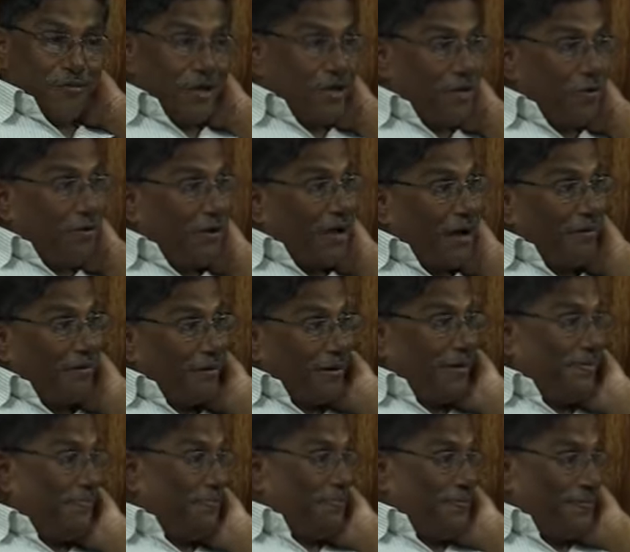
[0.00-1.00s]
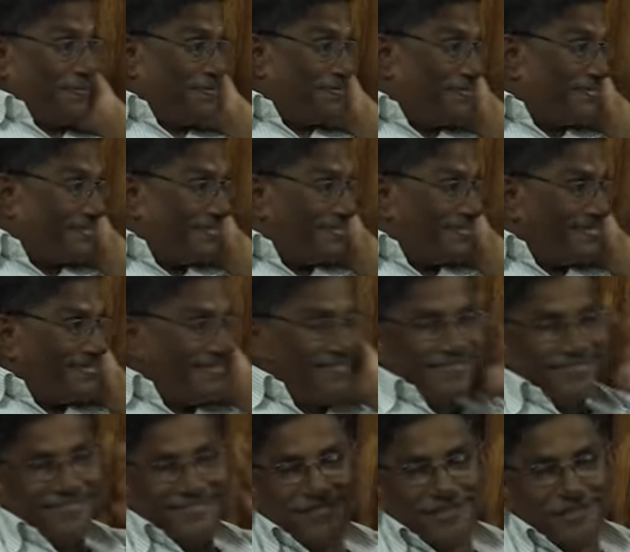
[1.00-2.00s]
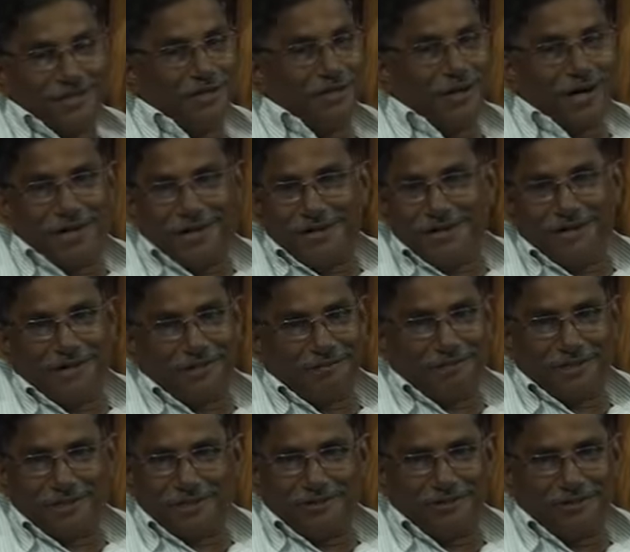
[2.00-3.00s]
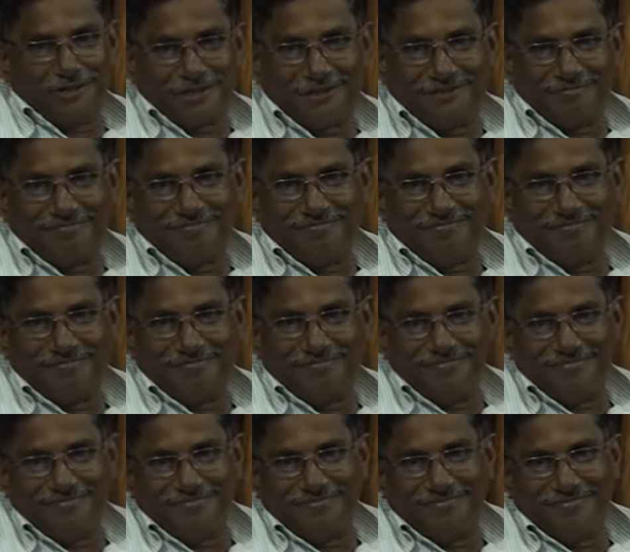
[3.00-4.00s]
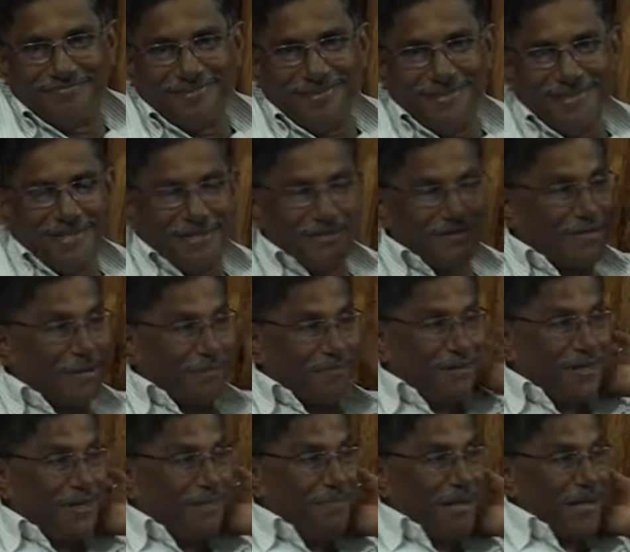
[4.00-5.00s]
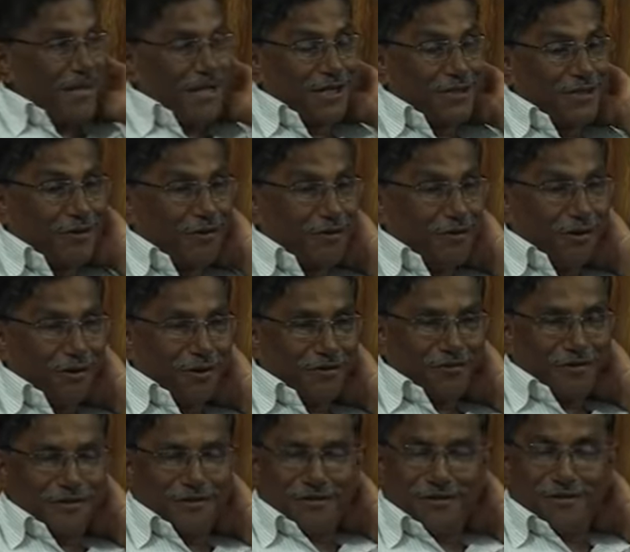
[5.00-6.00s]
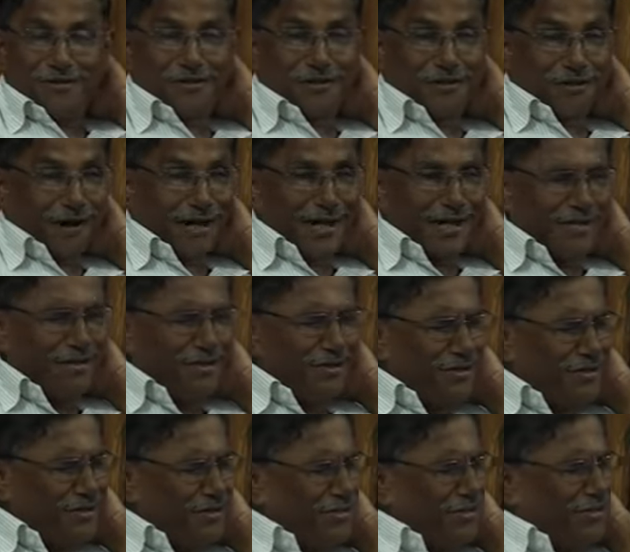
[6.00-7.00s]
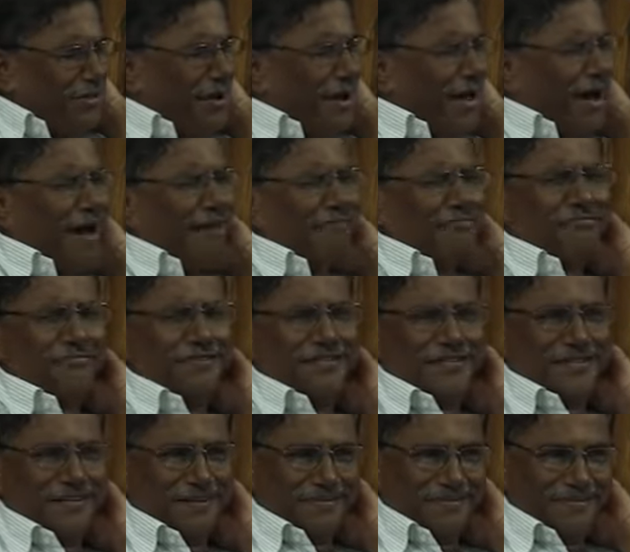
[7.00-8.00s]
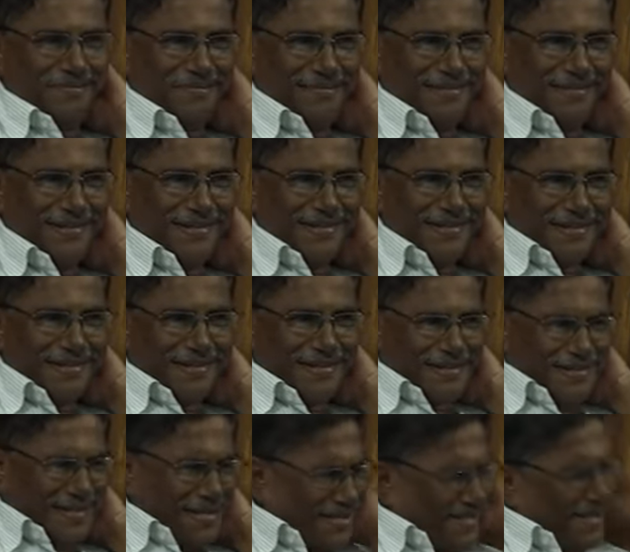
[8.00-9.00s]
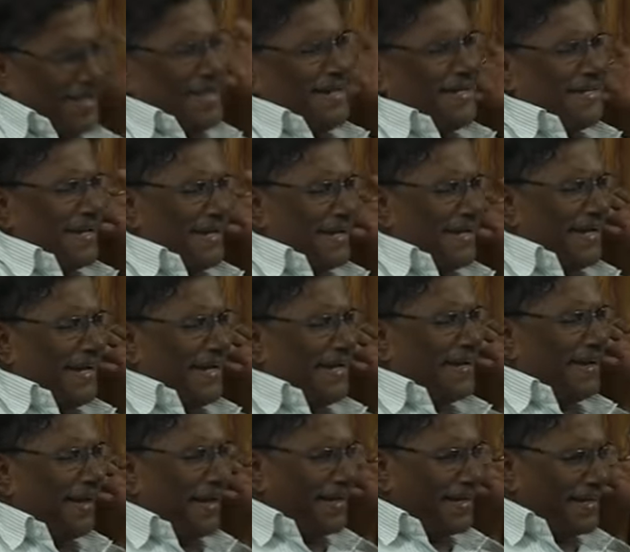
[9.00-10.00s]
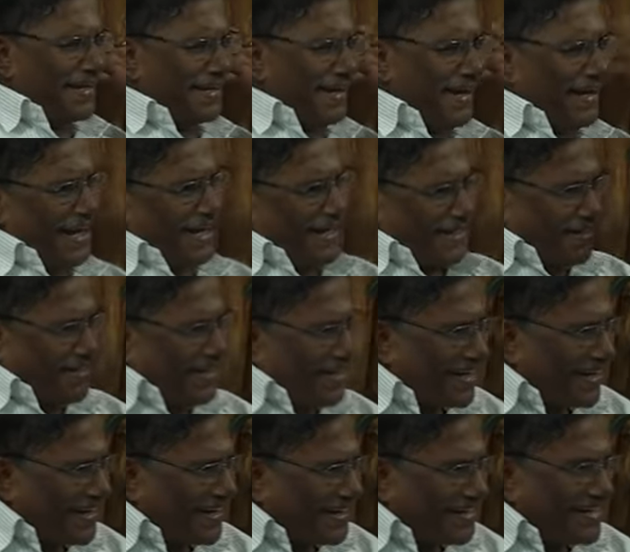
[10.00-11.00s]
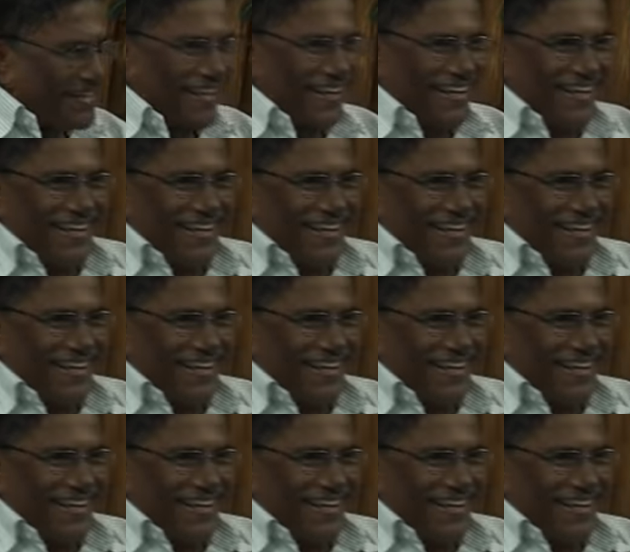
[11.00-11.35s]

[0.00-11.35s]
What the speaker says: When you cover up, you are not mature. If somebody make a joke of you, you cry, you should laugh with them. You say it again, I like to hear it,